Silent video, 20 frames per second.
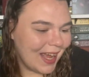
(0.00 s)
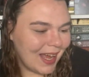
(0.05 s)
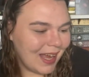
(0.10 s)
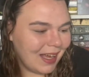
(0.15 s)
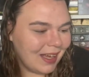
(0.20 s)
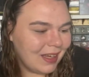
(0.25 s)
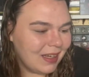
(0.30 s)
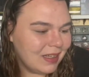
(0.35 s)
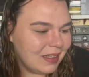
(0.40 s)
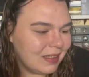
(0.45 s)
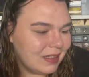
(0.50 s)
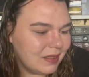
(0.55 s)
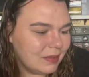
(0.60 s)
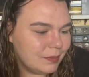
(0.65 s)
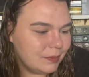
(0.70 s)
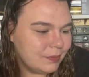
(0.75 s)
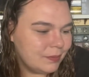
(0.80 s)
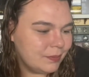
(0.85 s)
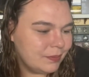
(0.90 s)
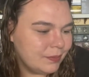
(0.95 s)

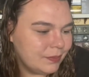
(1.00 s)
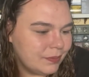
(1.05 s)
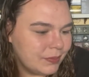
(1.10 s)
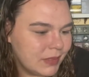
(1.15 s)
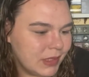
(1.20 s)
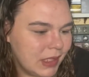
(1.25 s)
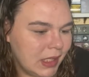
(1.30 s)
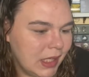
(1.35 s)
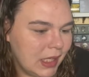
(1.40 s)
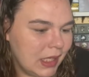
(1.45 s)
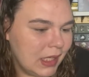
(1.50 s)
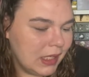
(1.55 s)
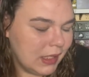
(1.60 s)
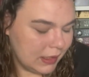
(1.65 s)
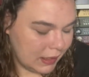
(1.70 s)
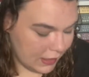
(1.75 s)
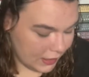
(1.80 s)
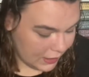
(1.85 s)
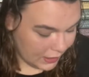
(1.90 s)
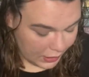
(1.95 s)
um
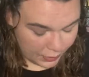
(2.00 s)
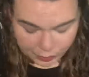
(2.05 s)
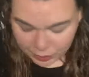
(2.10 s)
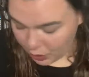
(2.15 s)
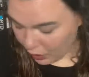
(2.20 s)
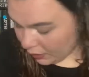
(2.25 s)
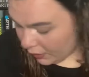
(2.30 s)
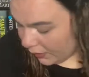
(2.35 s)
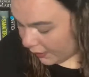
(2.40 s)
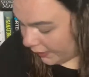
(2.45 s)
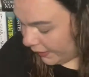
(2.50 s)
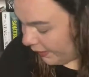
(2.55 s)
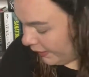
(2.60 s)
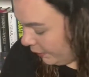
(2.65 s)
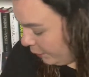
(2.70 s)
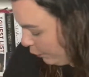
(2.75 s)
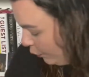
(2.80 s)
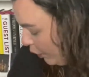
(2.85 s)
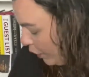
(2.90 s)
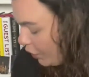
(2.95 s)
the TBR
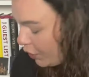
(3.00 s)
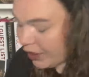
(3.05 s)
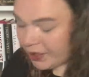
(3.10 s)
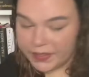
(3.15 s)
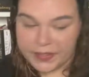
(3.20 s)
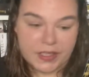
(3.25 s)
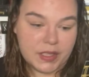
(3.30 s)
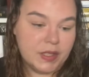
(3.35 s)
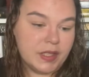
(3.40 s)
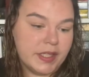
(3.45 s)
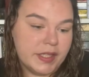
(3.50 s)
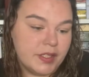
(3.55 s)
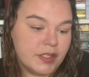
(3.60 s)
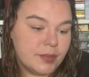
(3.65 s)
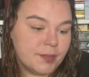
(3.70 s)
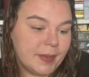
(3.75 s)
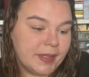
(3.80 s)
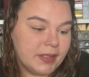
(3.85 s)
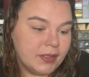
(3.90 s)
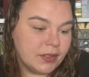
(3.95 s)
game, which isn't
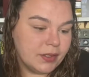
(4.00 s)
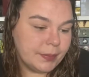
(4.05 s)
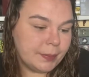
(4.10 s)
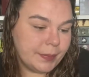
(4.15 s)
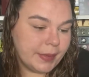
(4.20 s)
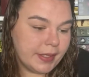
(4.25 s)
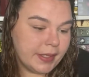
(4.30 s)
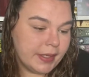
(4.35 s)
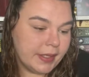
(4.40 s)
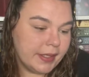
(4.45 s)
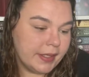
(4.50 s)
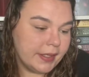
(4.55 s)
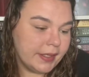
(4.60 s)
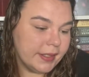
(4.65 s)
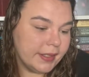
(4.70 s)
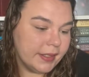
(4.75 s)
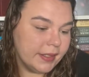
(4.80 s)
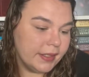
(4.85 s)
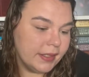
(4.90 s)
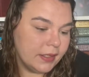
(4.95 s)
inspired
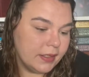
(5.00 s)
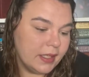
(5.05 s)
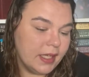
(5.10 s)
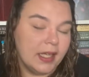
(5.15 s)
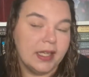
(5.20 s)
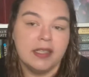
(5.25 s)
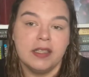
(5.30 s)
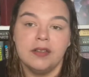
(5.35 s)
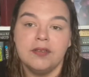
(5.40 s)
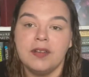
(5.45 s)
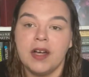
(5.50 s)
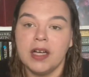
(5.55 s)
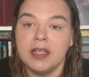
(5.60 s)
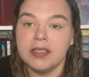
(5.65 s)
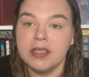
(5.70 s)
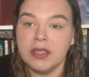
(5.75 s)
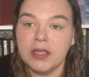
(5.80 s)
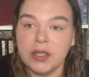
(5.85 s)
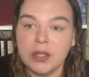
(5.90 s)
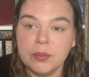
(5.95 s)
by any
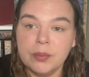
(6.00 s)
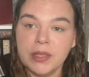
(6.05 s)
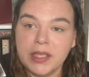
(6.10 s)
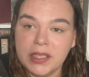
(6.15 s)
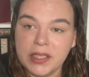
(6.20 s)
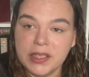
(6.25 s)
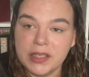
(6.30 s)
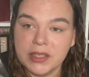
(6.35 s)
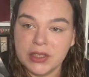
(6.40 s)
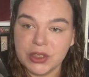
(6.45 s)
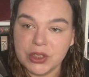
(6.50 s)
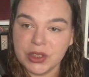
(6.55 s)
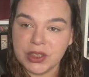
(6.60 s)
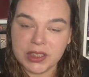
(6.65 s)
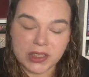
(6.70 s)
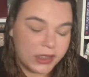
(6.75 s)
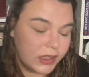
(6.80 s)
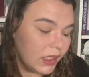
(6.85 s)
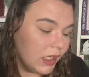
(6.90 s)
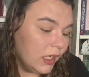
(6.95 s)
fandom. It is
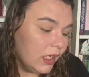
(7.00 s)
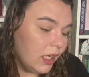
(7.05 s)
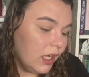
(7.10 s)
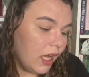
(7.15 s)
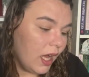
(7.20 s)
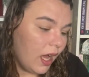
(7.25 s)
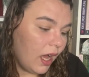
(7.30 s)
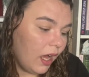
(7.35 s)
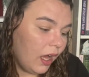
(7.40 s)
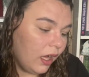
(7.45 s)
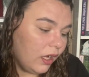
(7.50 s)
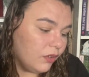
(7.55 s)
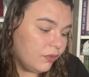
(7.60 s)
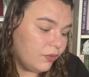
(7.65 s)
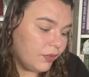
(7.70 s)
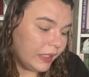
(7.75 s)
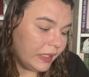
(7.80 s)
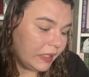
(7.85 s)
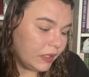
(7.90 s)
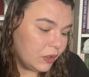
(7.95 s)
just a
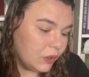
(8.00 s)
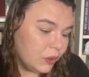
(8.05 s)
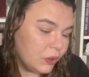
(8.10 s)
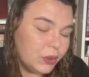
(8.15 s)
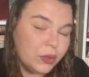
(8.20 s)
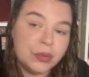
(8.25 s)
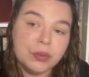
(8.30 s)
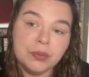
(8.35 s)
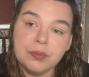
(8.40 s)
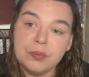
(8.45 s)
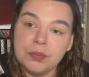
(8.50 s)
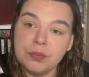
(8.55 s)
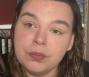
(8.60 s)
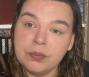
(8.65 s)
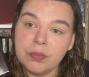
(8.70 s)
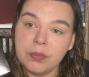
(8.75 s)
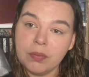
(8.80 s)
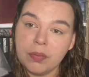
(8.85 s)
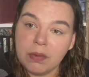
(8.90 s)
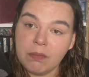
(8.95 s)
Fairy Loot
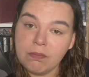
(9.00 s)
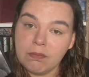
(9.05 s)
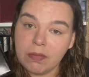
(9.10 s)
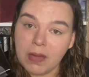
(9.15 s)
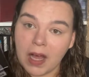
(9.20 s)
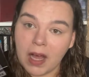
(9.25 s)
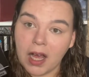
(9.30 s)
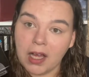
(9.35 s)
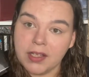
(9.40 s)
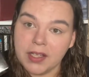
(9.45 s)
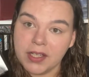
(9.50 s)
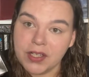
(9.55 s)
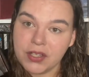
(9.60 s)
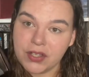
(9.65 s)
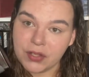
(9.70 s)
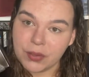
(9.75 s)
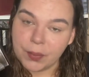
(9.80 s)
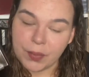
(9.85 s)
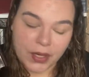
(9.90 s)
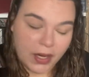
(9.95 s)
added
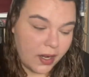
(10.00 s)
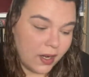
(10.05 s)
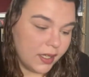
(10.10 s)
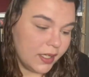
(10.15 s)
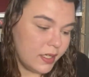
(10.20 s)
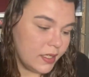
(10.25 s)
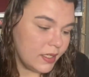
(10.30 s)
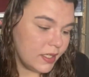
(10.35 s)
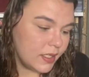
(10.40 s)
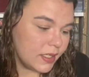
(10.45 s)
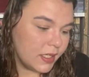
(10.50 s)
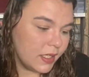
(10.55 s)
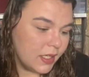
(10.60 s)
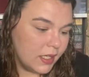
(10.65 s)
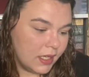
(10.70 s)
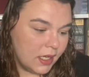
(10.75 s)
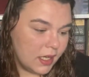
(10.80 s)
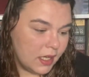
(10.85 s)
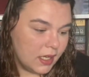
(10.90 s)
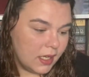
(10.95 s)
surprise.
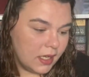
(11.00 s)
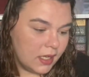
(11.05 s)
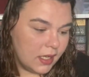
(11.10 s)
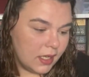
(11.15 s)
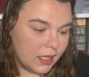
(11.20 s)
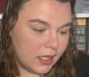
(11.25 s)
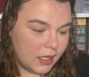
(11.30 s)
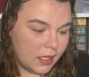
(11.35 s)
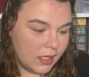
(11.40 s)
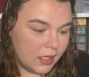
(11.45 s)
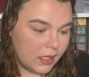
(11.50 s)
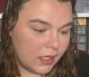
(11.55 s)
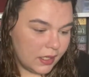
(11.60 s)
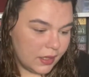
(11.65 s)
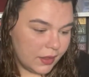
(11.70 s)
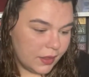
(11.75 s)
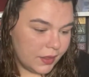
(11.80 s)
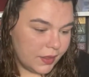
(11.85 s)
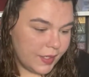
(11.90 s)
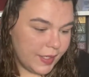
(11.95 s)

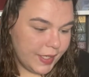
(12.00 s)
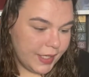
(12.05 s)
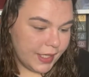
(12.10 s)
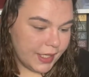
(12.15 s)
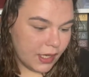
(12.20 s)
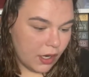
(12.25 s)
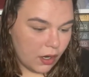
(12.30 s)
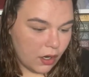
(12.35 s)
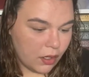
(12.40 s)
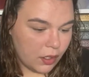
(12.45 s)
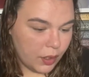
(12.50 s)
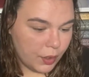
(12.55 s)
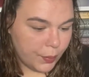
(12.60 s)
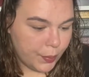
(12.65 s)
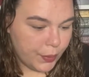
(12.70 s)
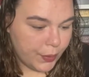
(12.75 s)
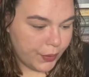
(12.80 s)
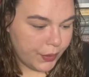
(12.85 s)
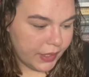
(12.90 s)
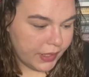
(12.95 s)
The art
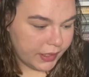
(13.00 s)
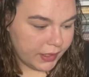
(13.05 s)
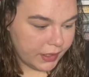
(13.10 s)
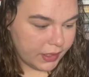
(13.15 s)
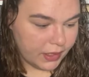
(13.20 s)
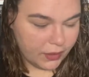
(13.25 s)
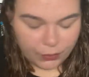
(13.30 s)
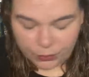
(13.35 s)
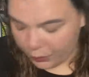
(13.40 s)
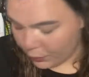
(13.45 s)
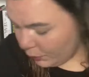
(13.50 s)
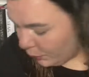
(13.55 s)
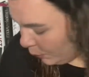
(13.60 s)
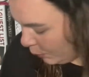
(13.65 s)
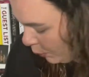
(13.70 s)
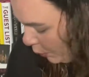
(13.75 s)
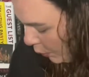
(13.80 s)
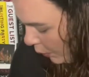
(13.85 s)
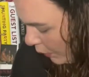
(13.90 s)
print, oh,